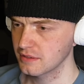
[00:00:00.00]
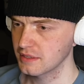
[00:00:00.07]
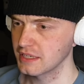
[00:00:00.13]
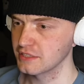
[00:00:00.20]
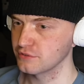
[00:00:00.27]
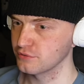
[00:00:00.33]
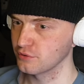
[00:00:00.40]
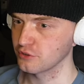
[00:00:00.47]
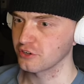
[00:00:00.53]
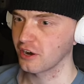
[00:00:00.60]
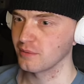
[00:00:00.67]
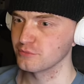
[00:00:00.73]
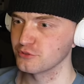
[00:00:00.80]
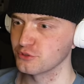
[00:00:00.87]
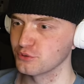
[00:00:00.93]
It will
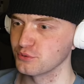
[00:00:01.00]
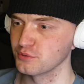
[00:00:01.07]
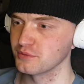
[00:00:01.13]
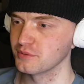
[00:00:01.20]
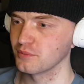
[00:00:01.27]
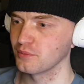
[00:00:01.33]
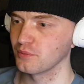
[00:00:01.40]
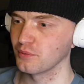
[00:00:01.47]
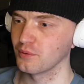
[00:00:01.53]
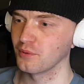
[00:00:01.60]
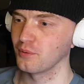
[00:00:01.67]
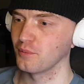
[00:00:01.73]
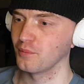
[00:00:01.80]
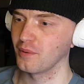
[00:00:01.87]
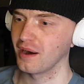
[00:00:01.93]
come true.
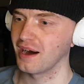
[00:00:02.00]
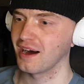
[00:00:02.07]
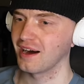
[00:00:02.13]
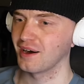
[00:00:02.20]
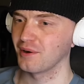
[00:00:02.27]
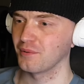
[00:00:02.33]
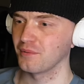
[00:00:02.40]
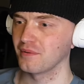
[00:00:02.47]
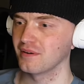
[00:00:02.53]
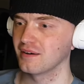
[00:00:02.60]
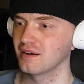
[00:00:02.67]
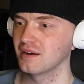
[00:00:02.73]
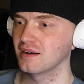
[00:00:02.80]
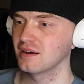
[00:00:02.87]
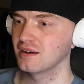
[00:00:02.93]
Oh, wow.
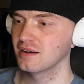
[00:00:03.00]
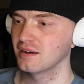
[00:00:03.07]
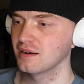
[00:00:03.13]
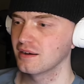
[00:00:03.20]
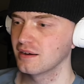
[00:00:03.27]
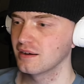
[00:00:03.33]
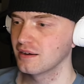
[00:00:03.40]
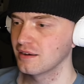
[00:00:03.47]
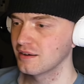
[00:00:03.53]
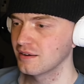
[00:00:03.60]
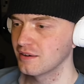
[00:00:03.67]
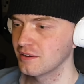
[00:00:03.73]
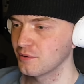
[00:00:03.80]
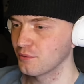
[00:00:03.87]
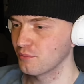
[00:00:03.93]

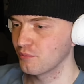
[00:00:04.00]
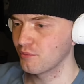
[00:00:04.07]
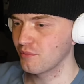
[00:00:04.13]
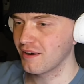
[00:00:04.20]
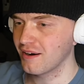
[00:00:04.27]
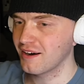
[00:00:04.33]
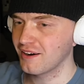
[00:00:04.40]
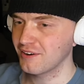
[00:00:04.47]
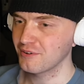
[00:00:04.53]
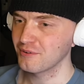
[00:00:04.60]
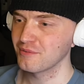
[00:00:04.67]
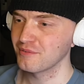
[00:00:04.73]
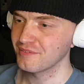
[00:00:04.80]
Wow.